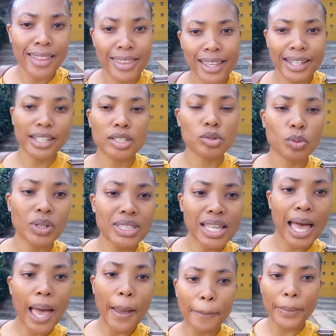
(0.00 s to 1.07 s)
That is what's
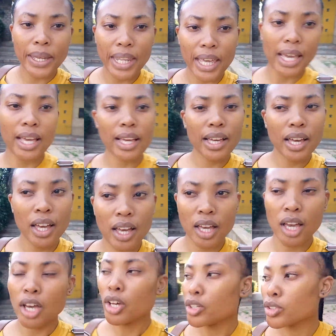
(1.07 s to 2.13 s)
happening.
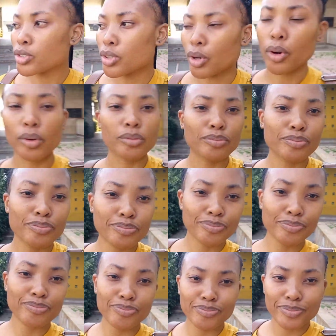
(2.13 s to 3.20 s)
So,
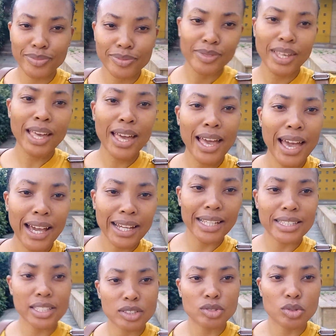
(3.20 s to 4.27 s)
how is
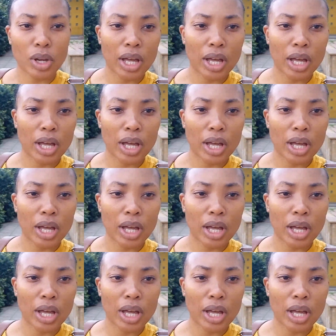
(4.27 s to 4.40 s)
it going?